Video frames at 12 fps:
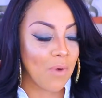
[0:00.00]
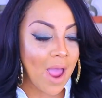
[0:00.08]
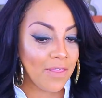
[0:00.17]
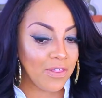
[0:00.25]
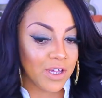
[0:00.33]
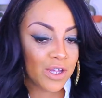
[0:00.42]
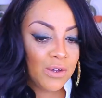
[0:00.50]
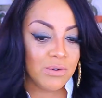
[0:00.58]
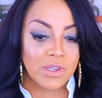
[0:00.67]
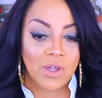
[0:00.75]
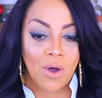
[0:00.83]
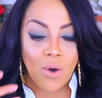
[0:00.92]
rather
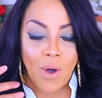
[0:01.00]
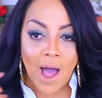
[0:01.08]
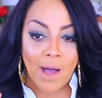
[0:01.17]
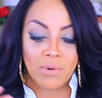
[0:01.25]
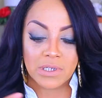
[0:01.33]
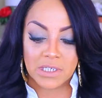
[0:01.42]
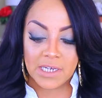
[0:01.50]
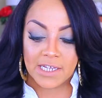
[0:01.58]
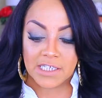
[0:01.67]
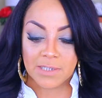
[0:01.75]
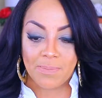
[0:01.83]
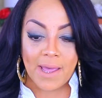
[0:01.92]
cute though. I wasn't
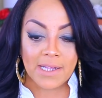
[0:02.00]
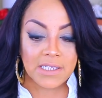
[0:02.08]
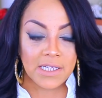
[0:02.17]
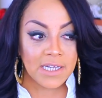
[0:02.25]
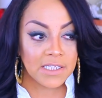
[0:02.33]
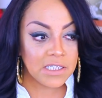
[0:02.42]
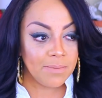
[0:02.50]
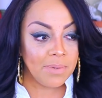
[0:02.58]
expecting it to